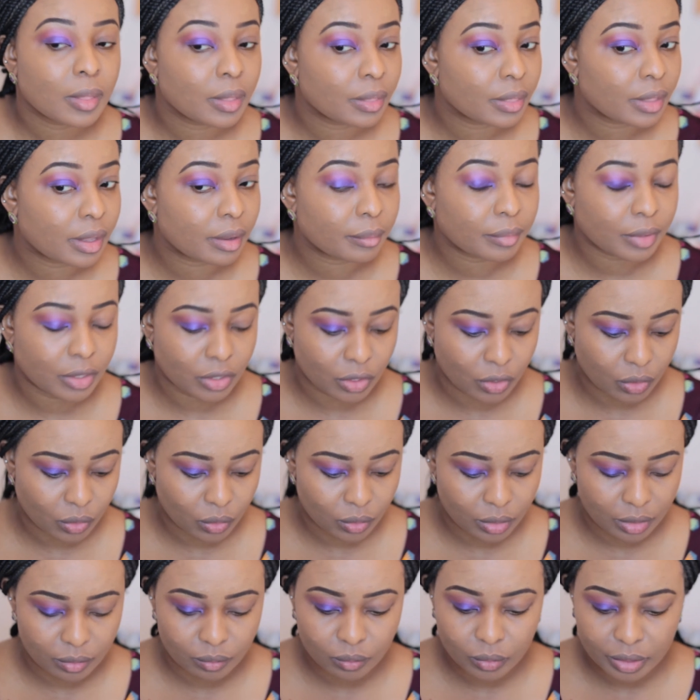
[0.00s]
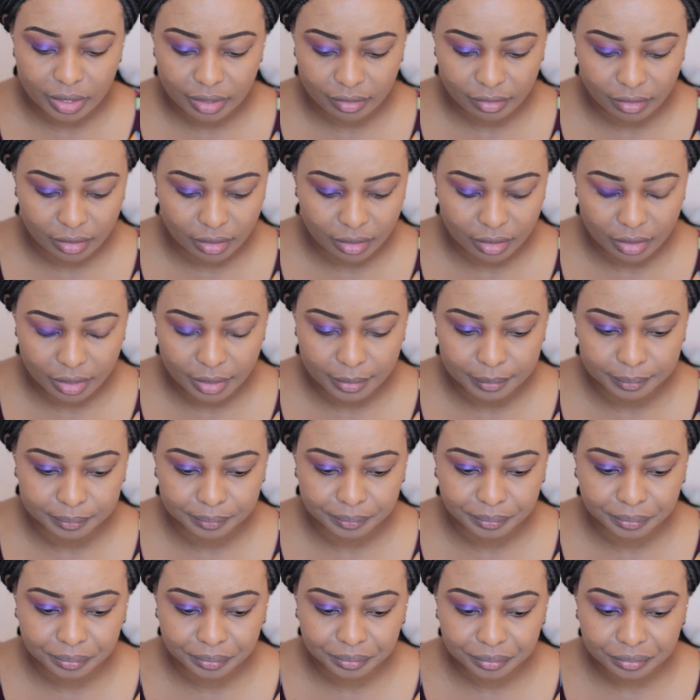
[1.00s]
Now I'm going to go in with
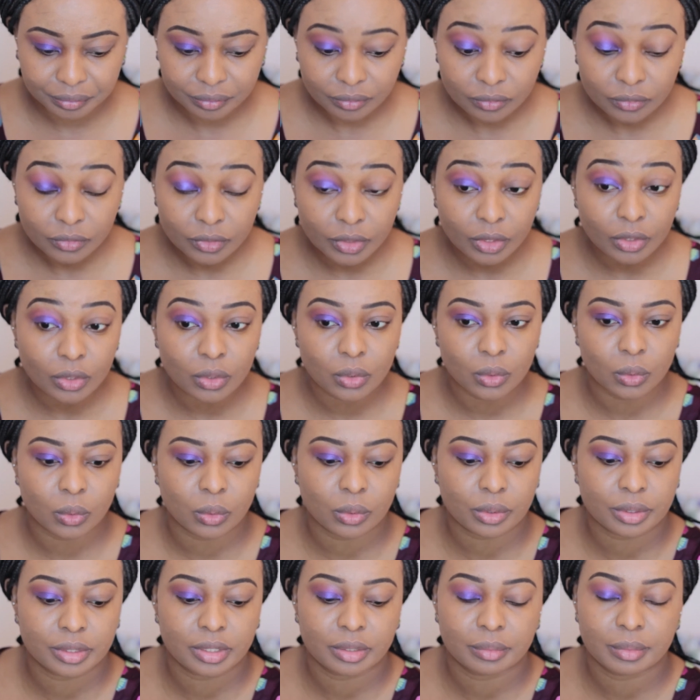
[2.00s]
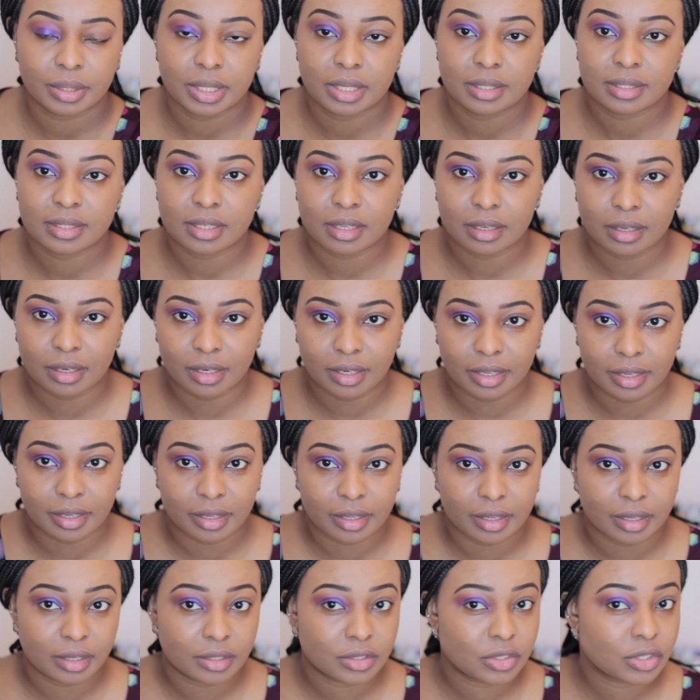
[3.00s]
Cork that we used
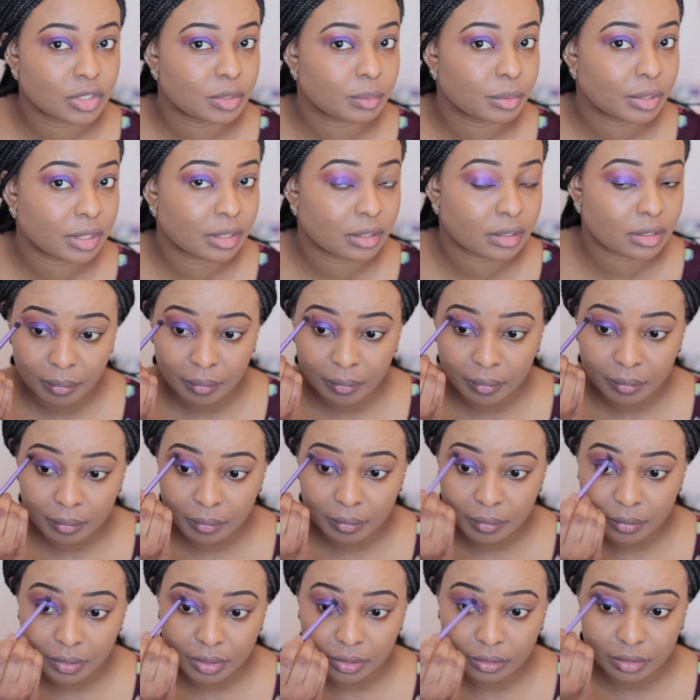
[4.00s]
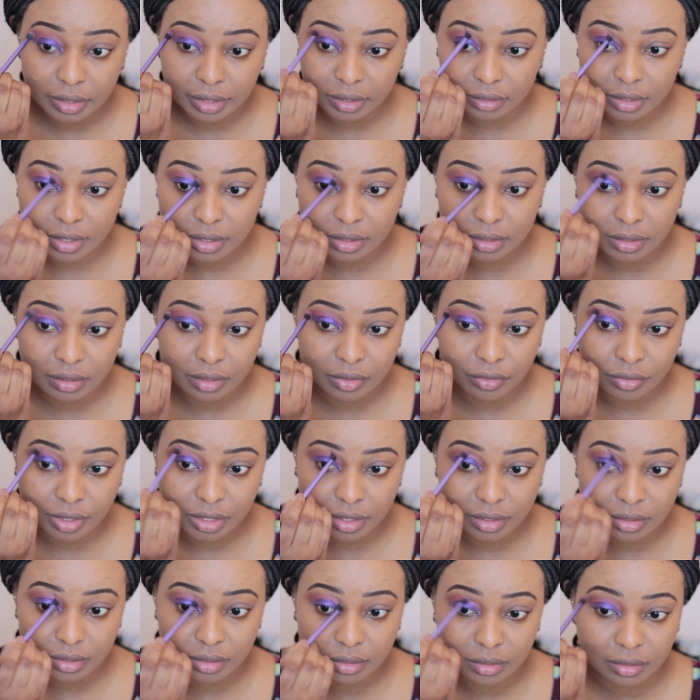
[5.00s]
earlier, just because I want here
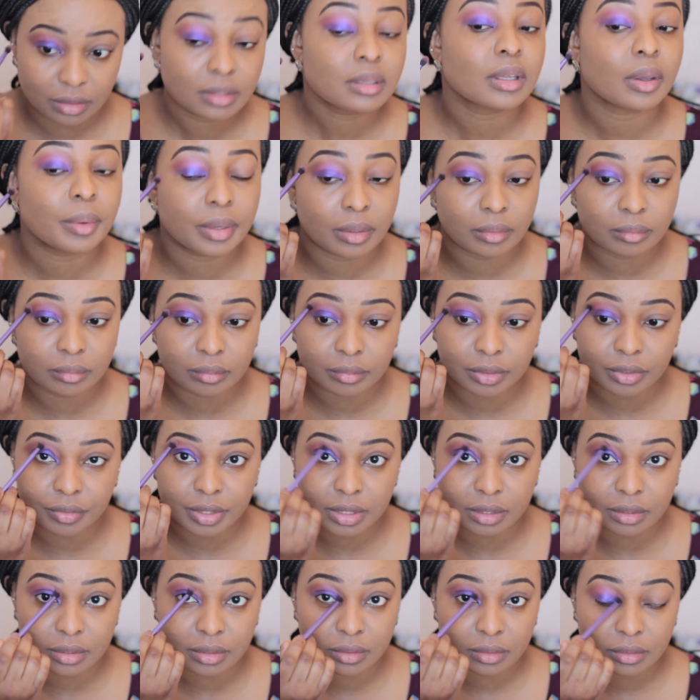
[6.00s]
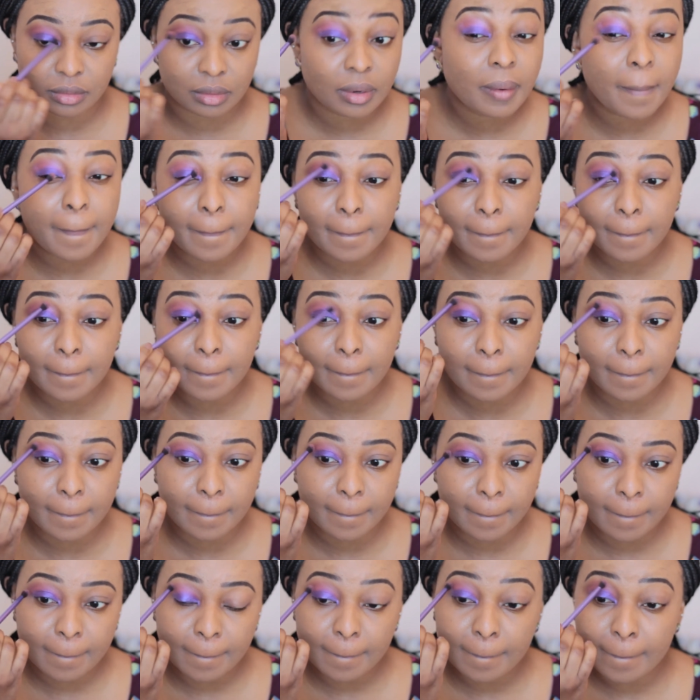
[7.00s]
the top to look a
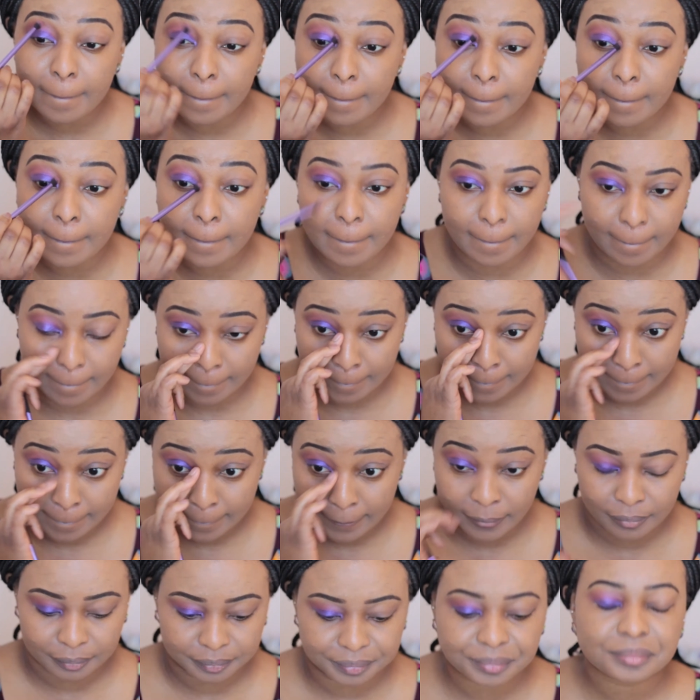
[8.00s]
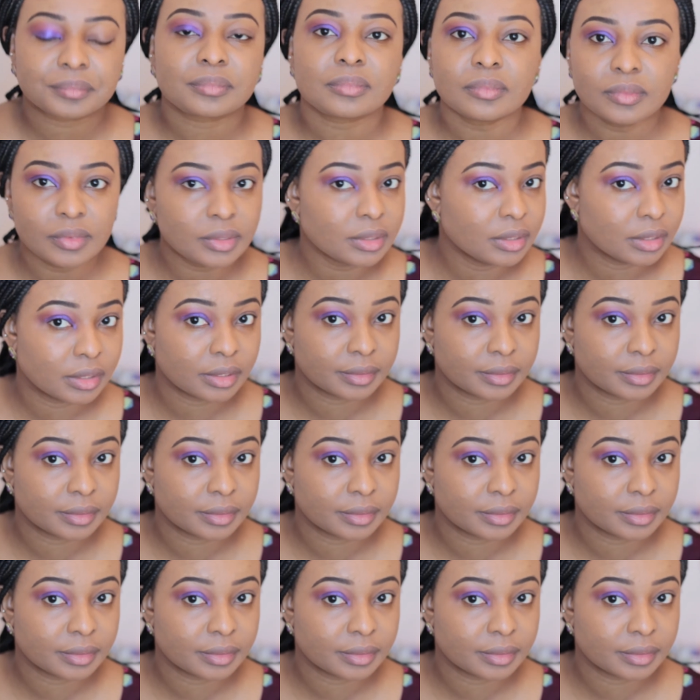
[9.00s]
little bit more brown.